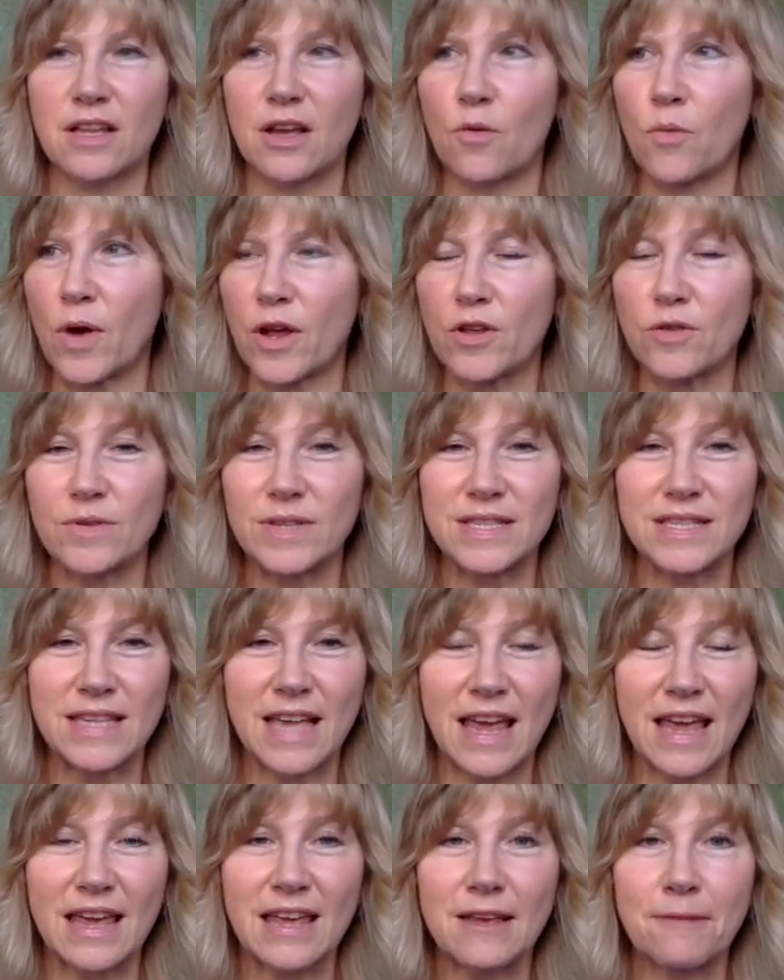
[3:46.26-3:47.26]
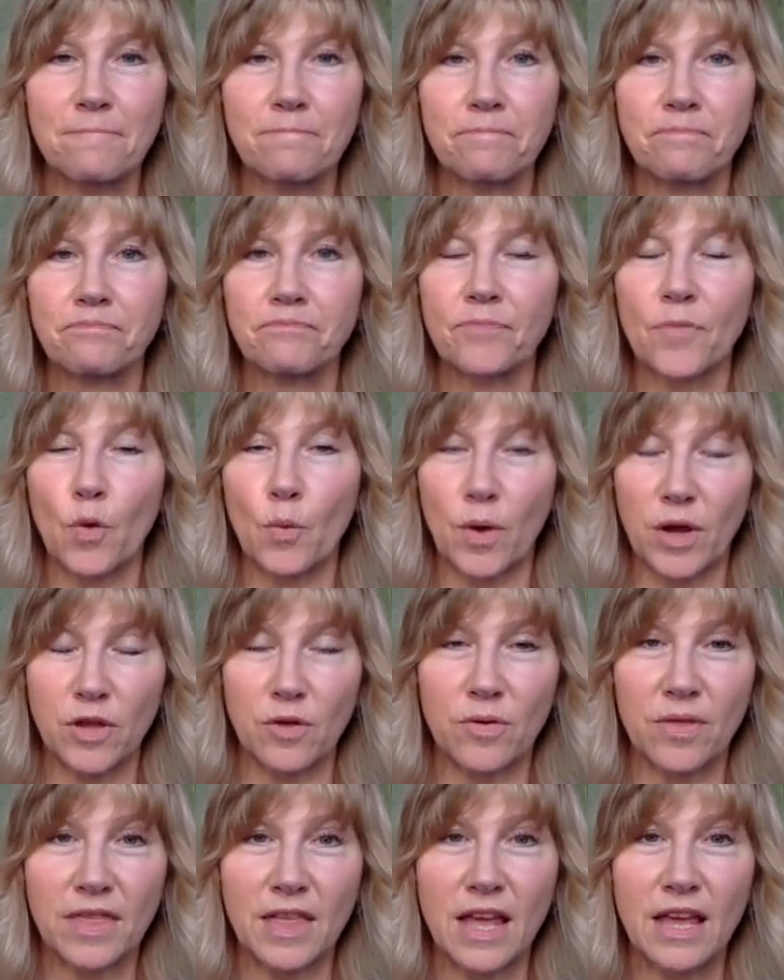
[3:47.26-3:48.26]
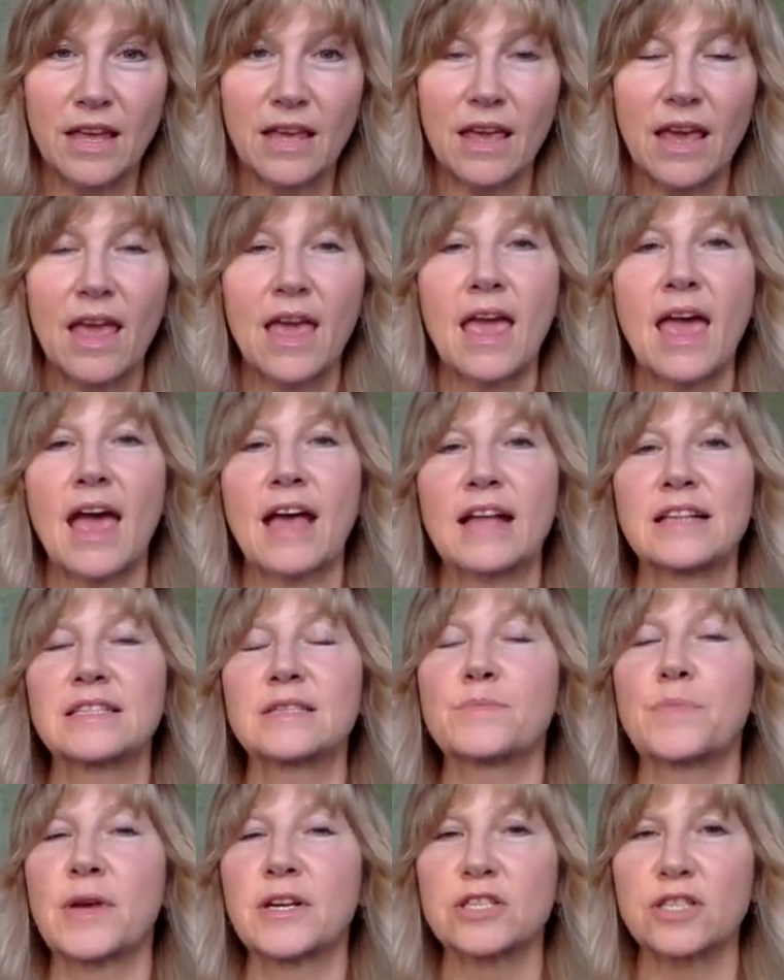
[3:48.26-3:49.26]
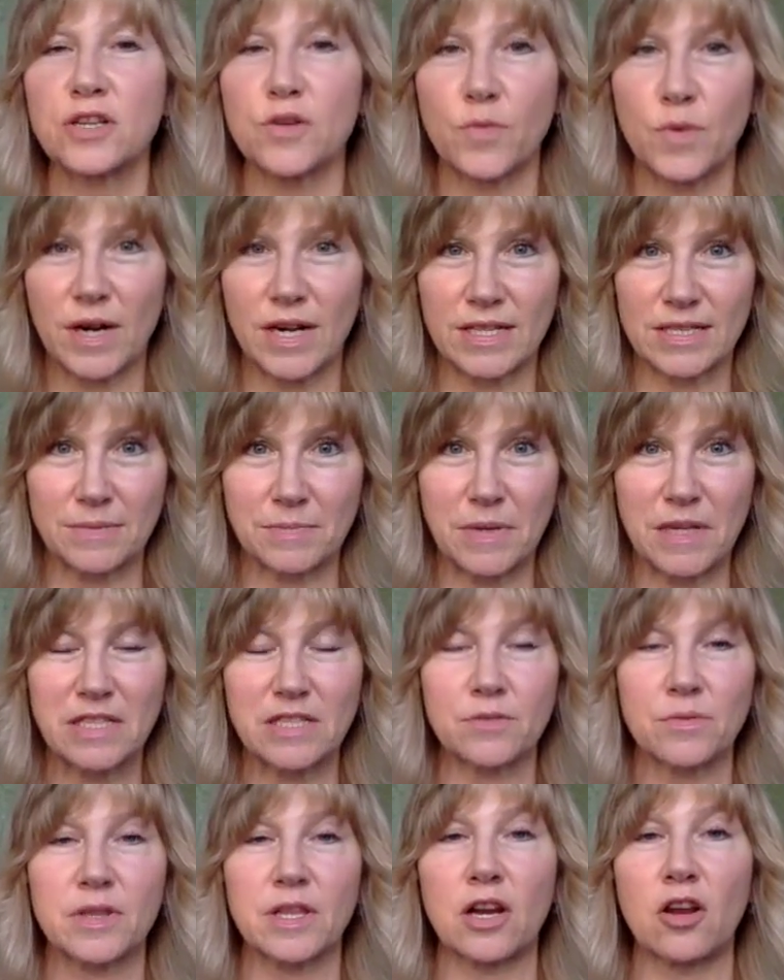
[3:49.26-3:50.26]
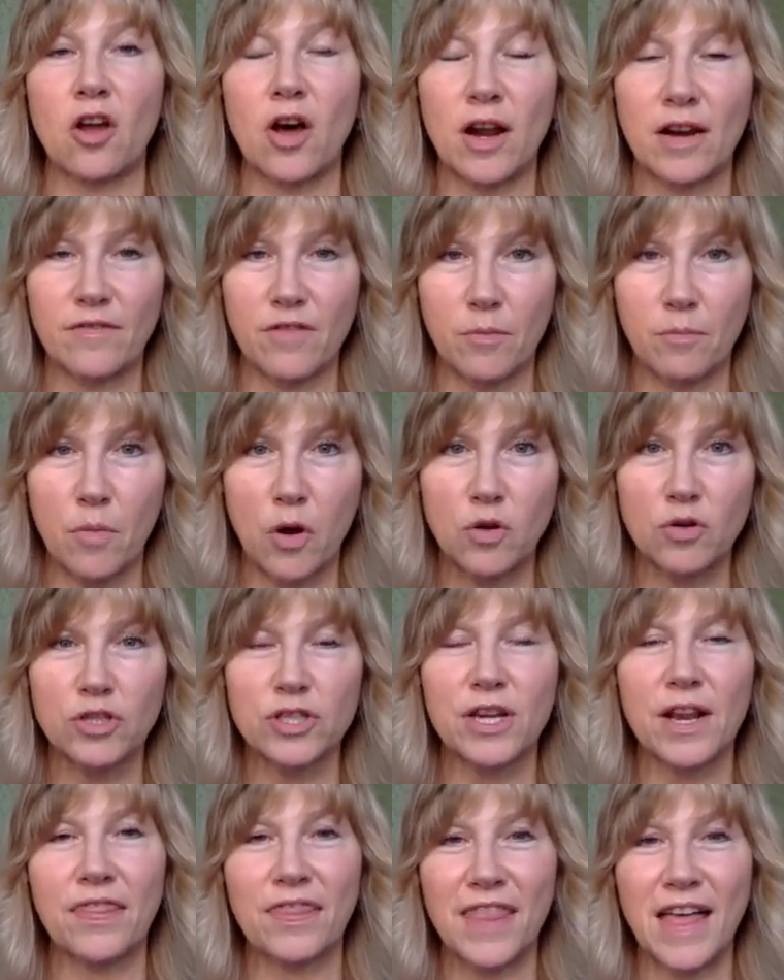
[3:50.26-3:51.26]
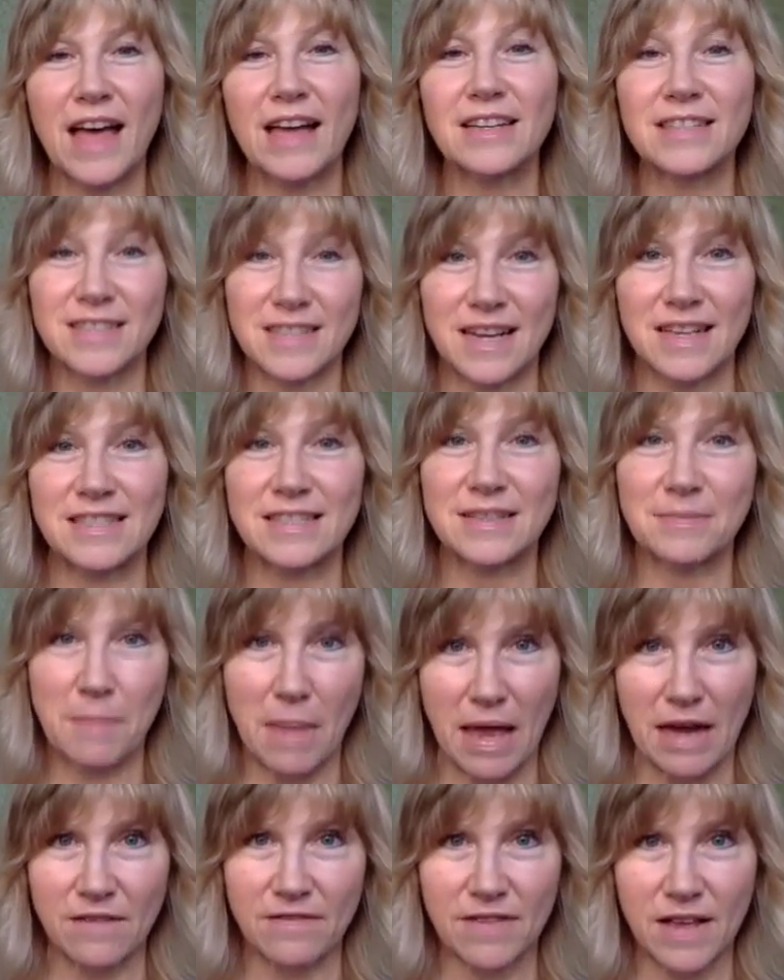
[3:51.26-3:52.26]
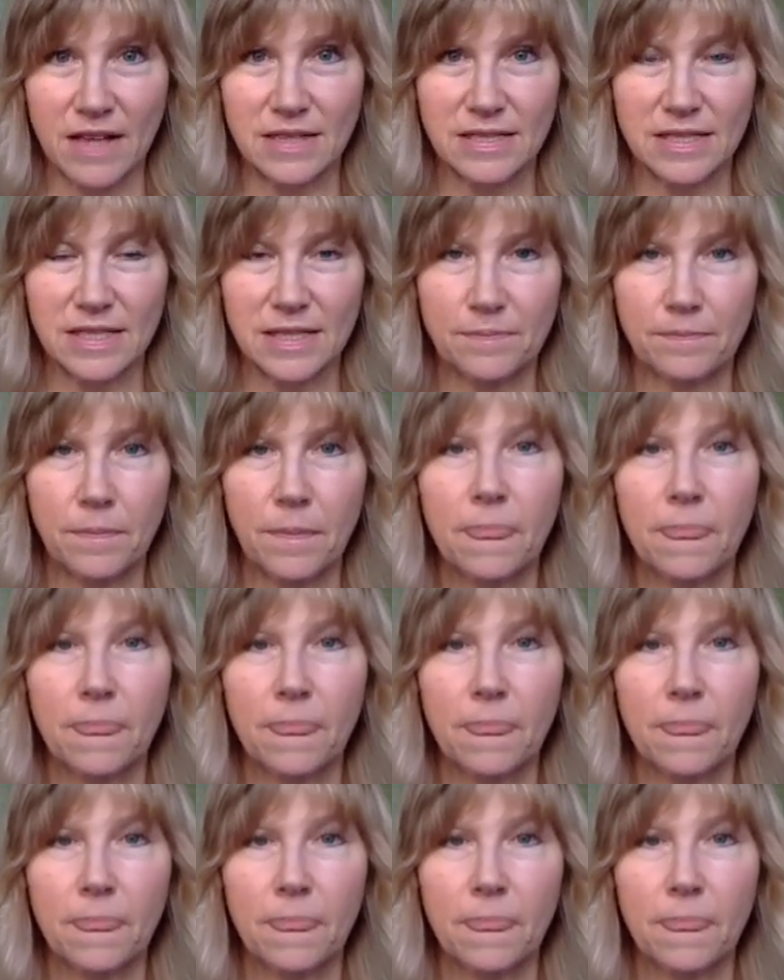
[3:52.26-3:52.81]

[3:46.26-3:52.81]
what you say, what you think and especially when it's mixed with a lot of emotion, that does manifest.